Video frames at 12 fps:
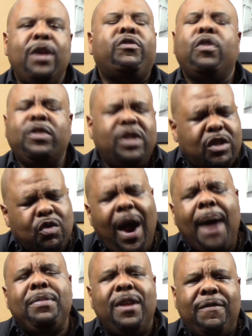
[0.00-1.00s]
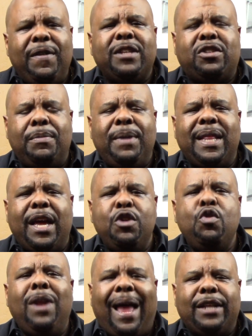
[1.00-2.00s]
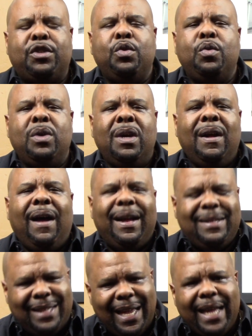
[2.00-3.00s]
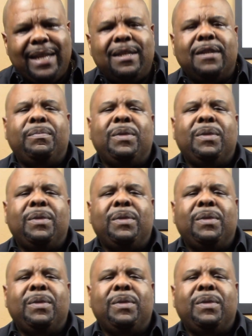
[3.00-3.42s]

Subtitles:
So describe the event to me that you'd like to attend.